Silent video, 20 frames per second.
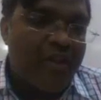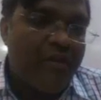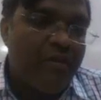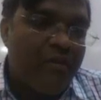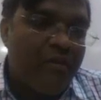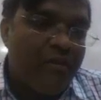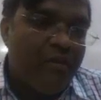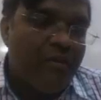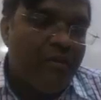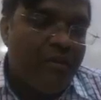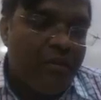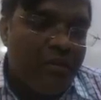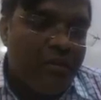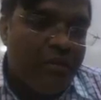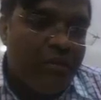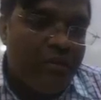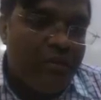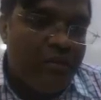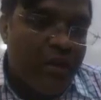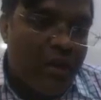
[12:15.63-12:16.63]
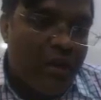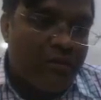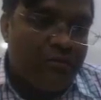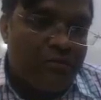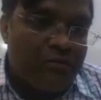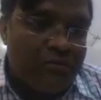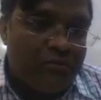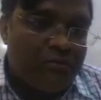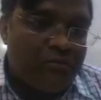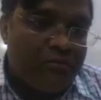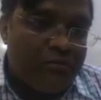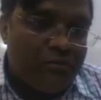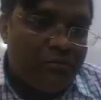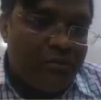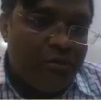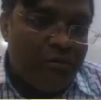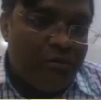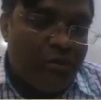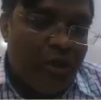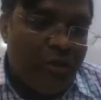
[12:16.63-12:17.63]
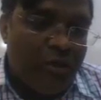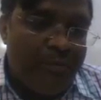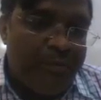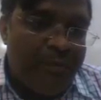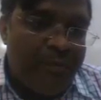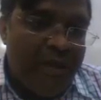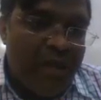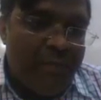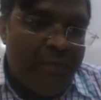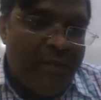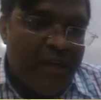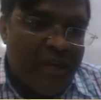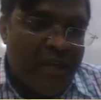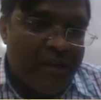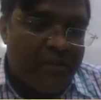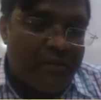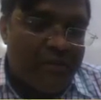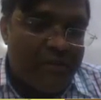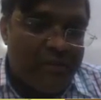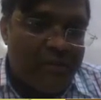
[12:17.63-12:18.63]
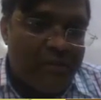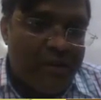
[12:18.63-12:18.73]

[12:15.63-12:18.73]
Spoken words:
right? And I call it B.